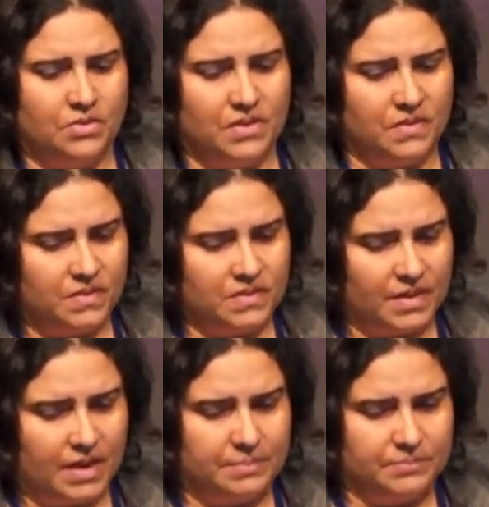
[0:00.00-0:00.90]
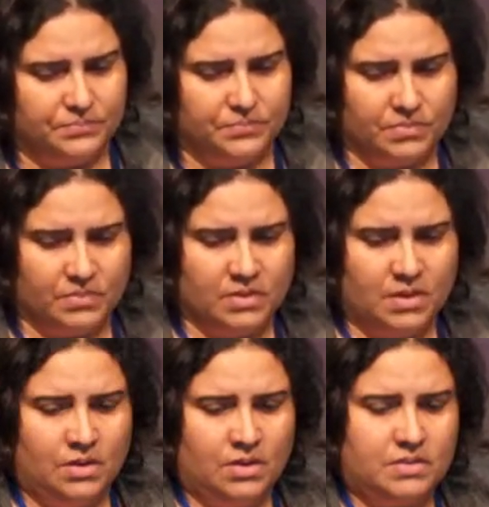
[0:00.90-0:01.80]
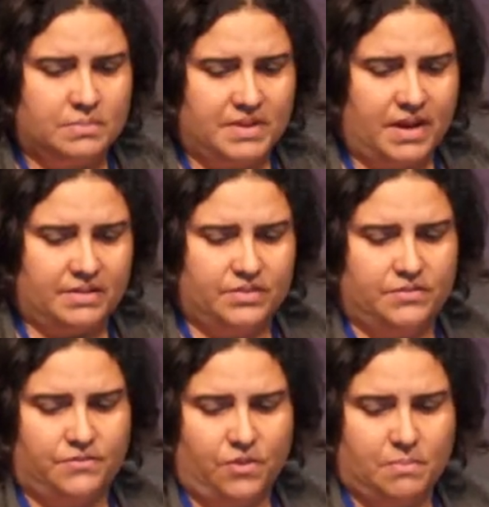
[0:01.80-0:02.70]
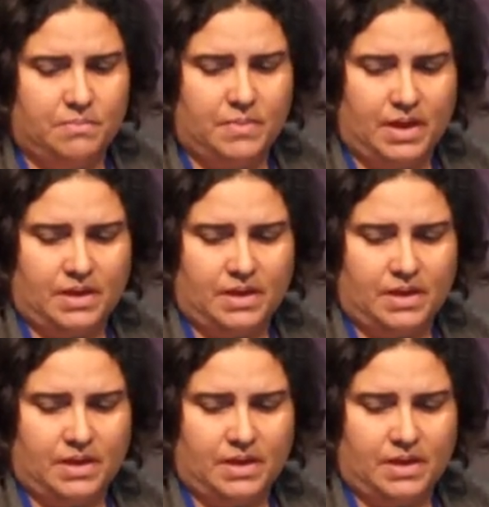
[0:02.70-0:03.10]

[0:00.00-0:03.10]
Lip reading: This is some data from